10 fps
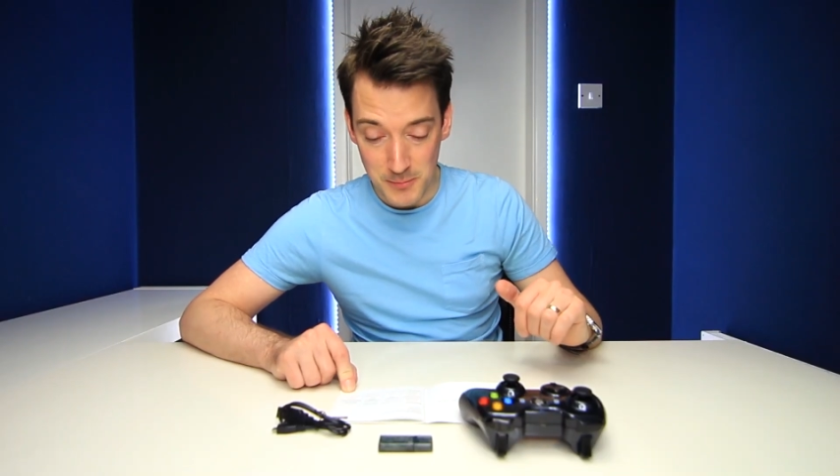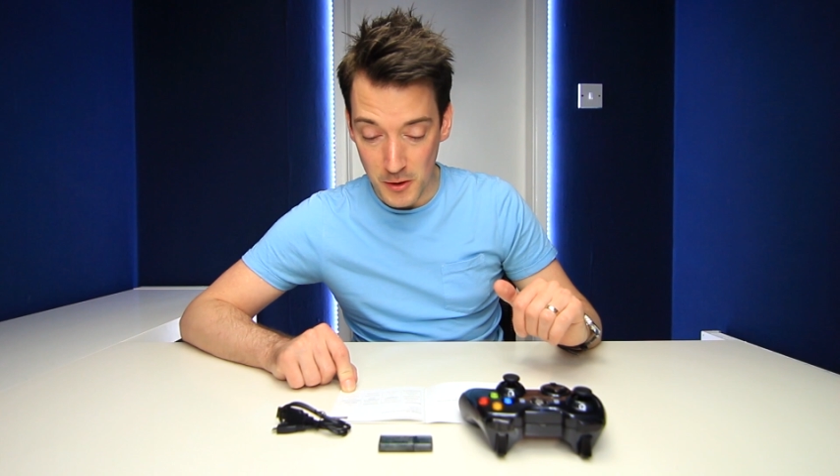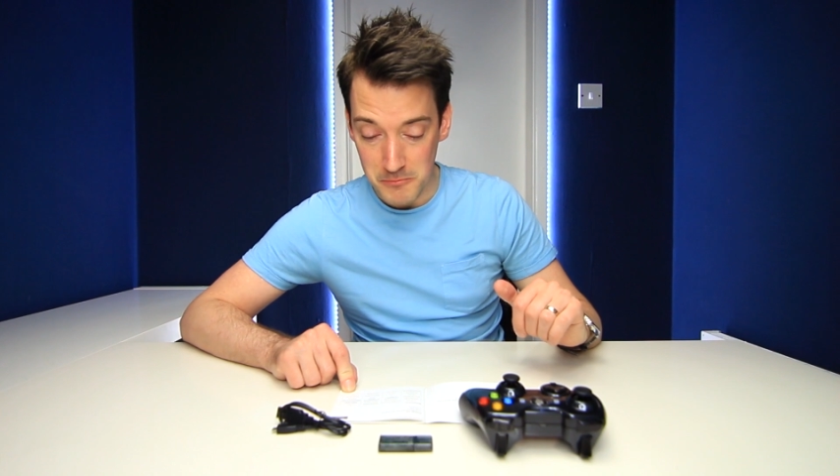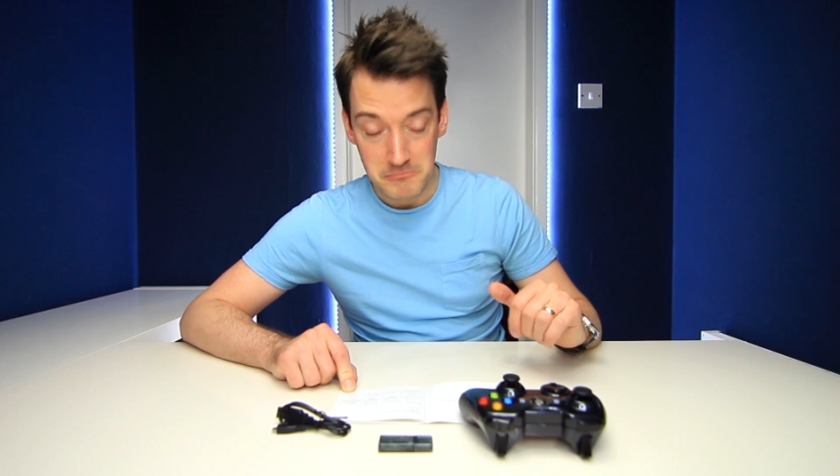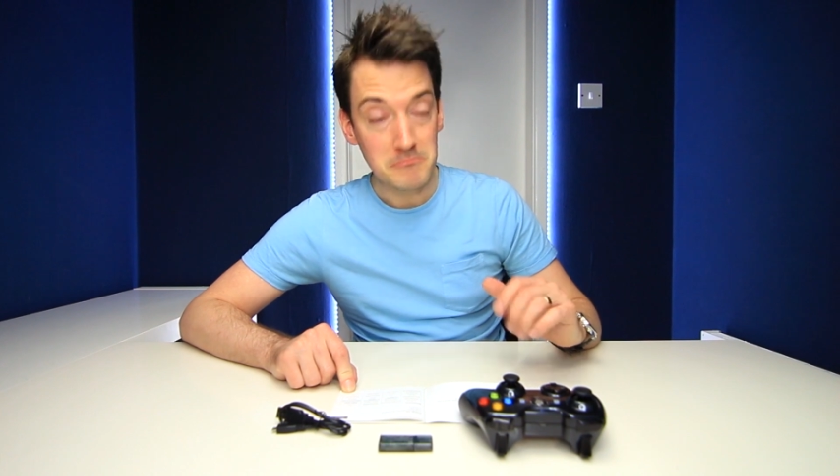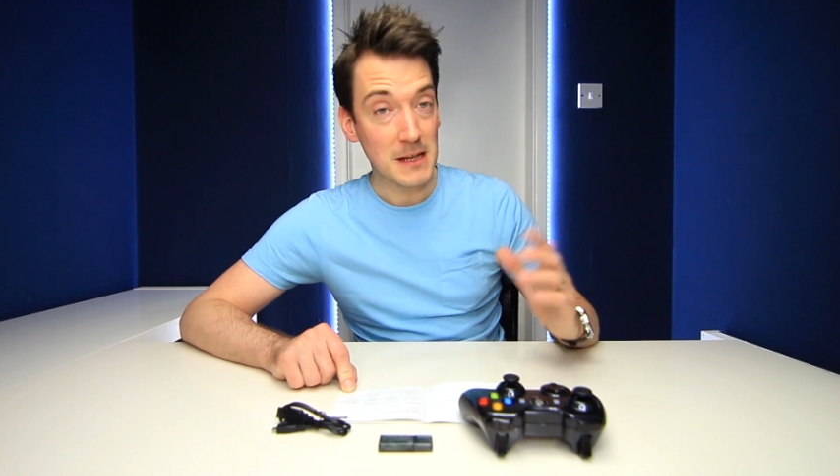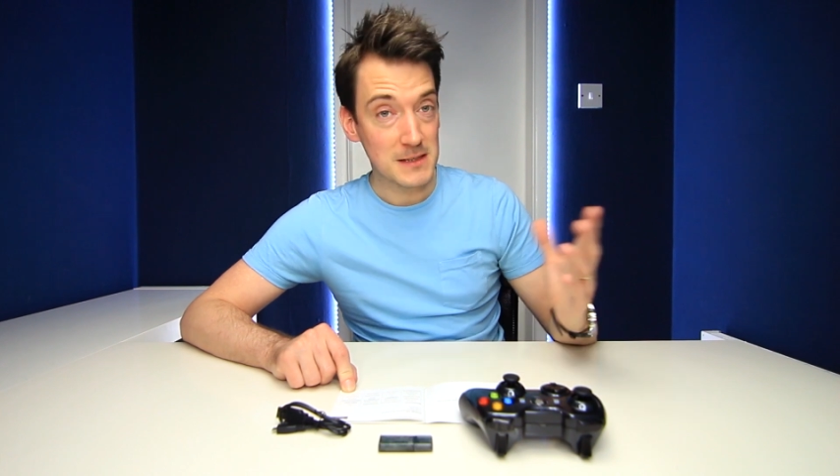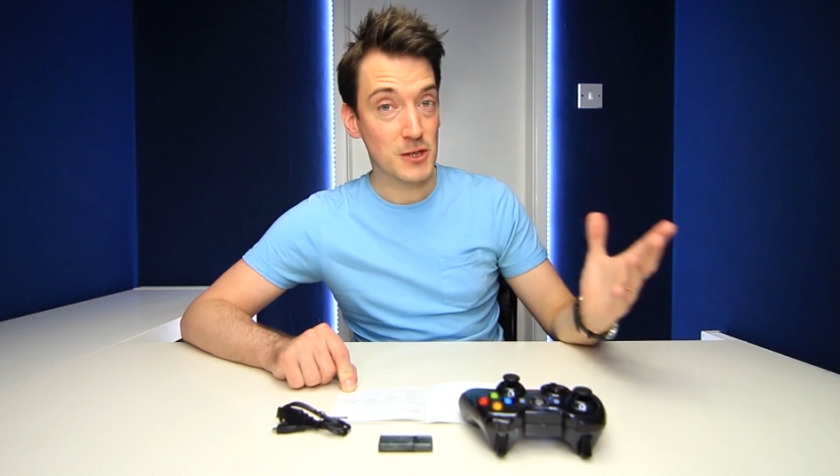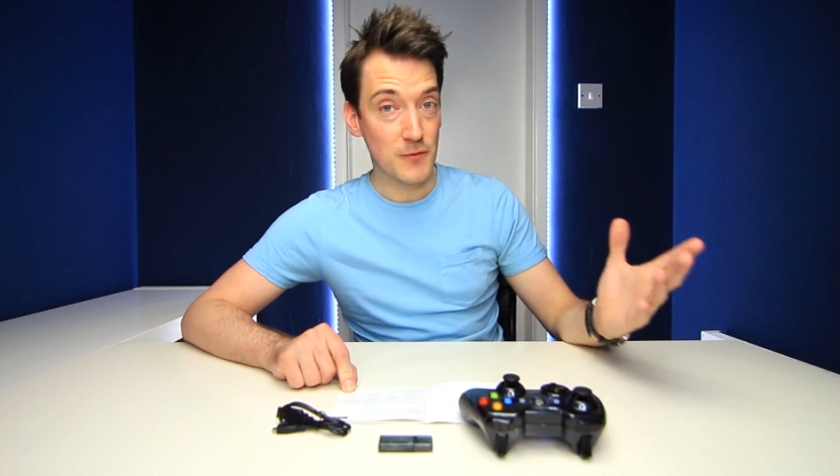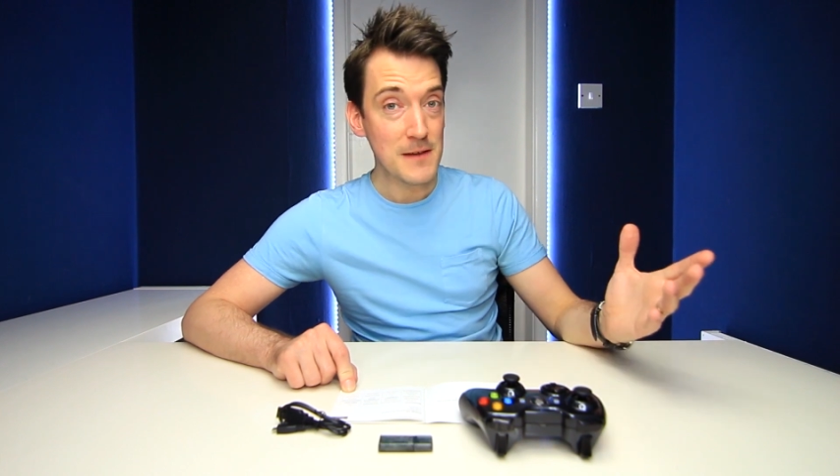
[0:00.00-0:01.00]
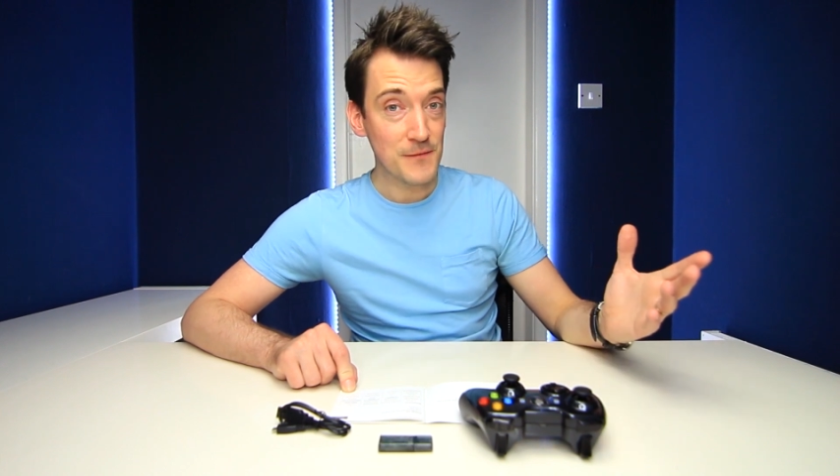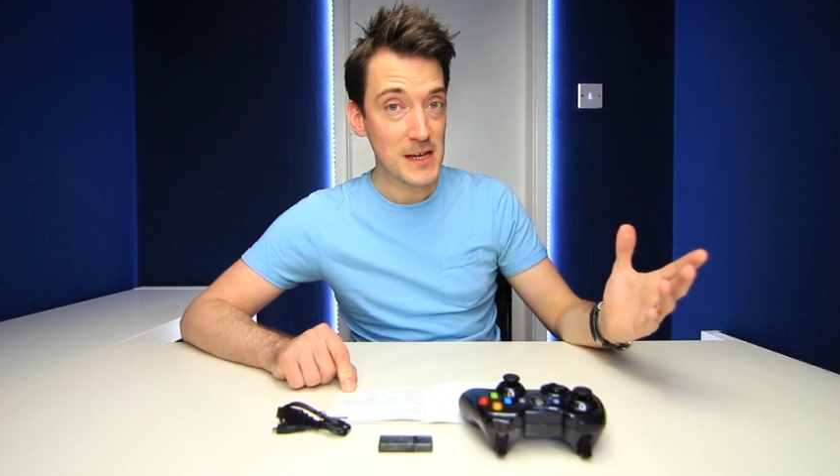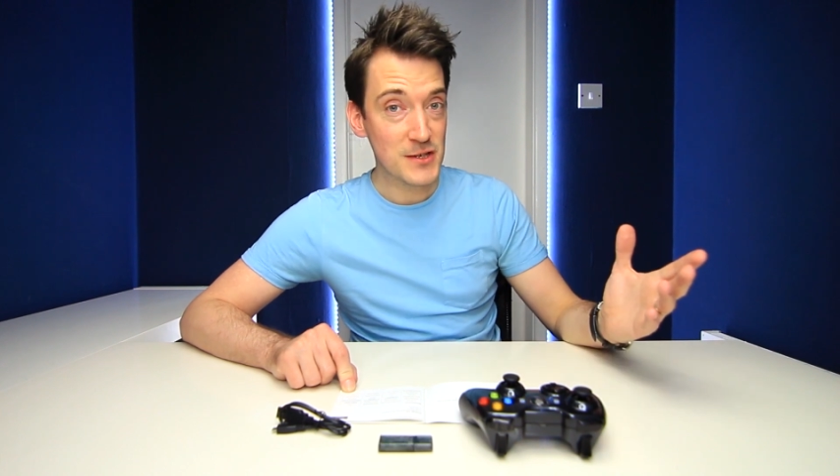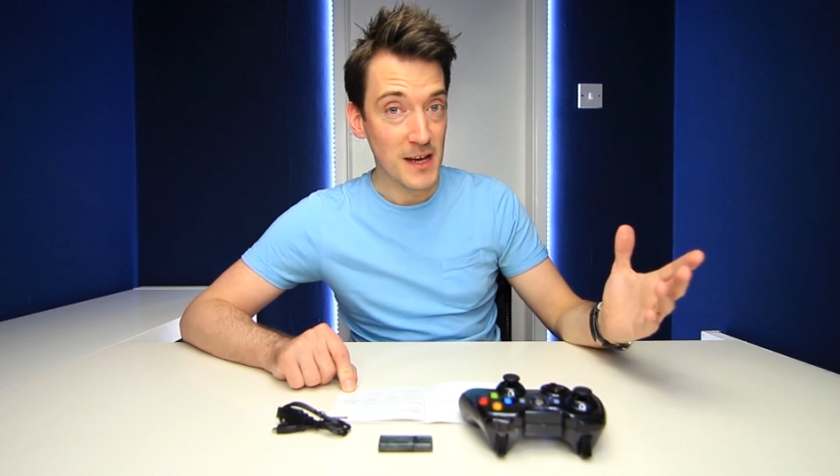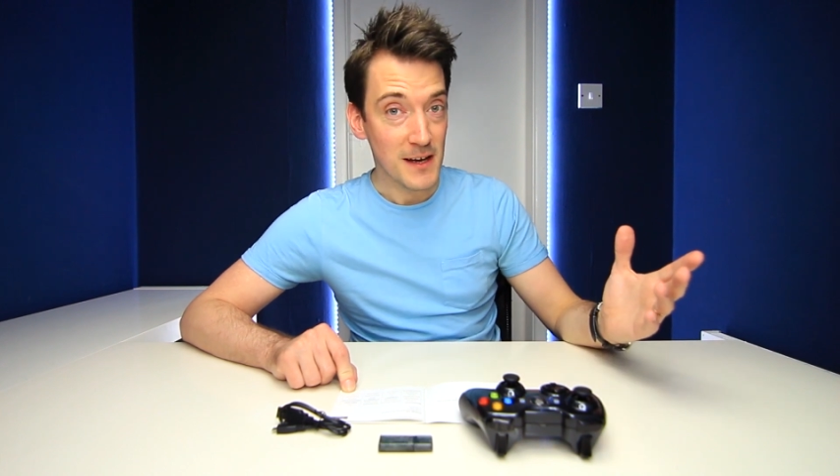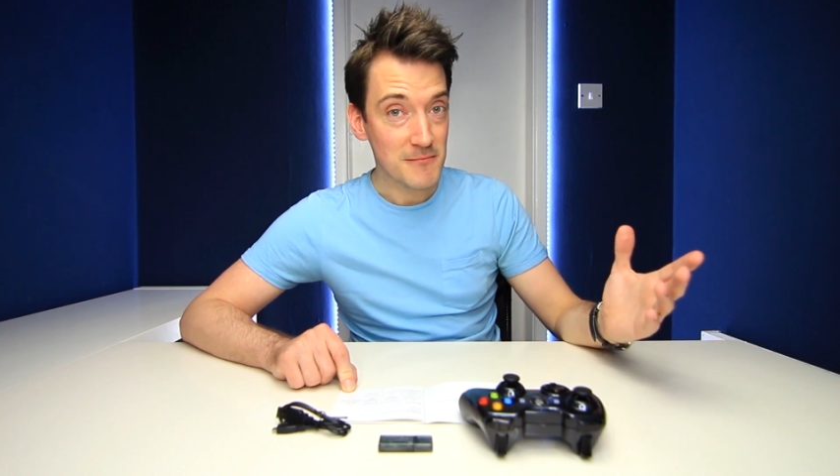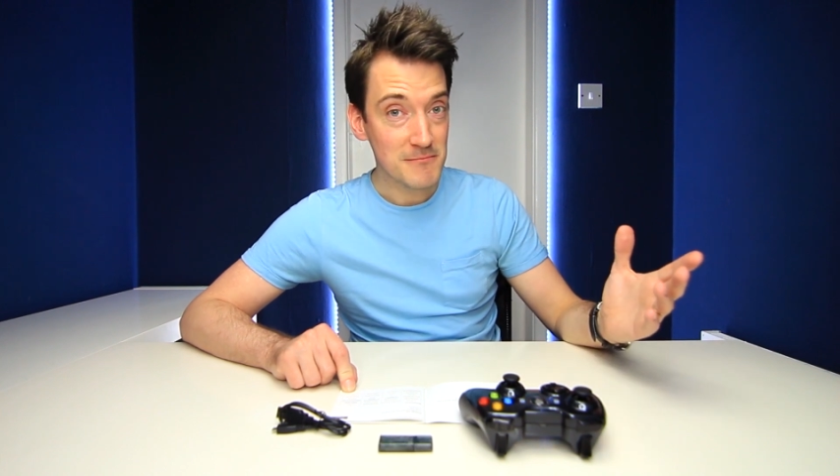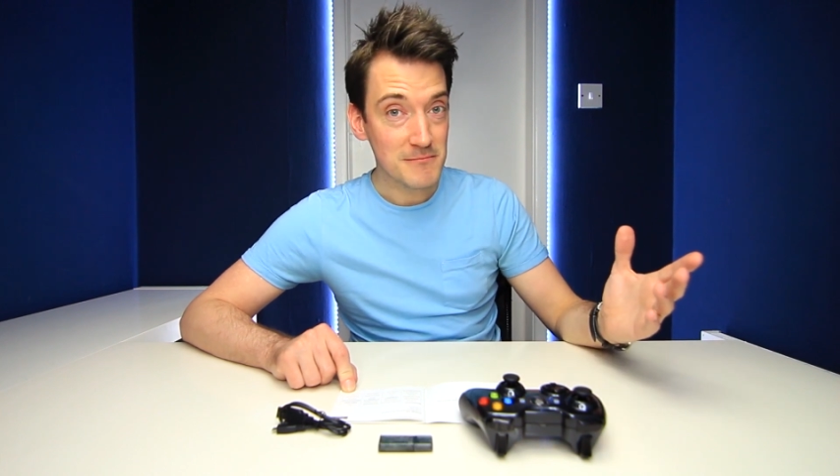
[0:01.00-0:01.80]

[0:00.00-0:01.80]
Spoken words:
but that's a great feature.